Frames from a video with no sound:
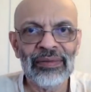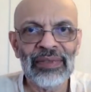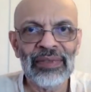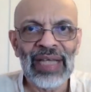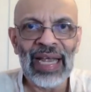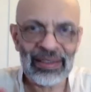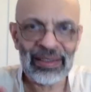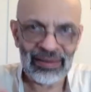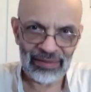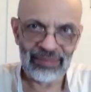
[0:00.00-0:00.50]

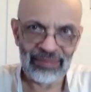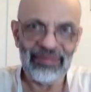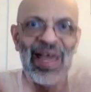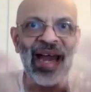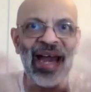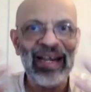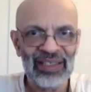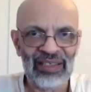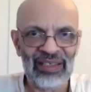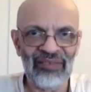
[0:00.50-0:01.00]
And
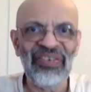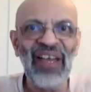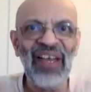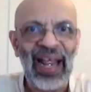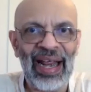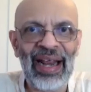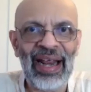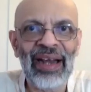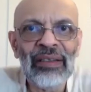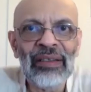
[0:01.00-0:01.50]
that, in
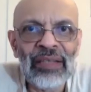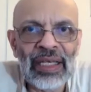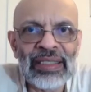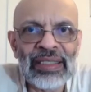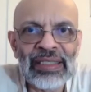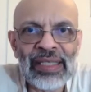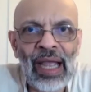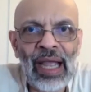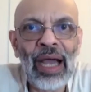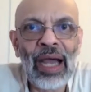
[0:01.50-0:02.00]
fact, is
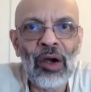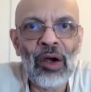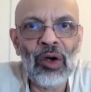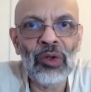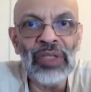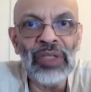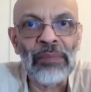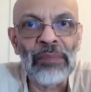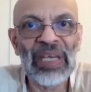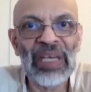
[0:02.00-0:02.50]
how
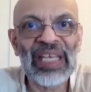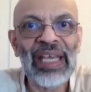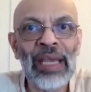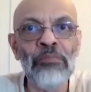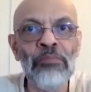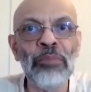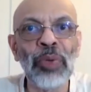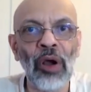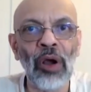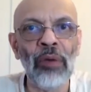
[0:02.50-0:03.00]
they
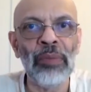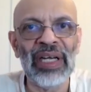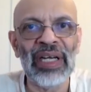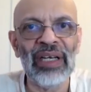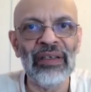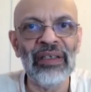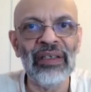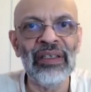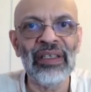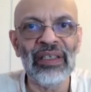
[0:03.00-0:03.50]
became
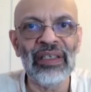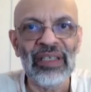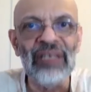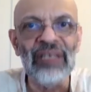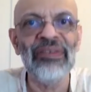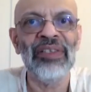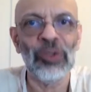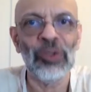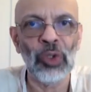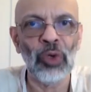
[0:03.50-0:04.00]
prominent
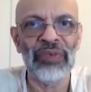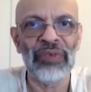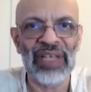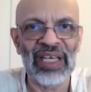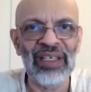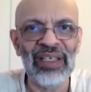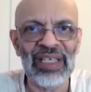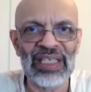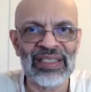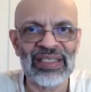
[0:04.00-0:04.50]
even though we
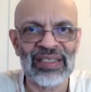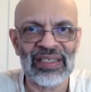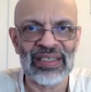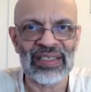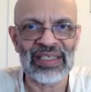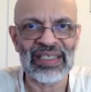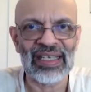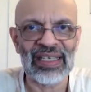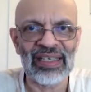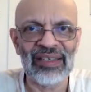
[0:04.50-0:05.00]
are
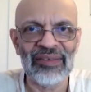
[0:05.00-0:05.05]
distancing.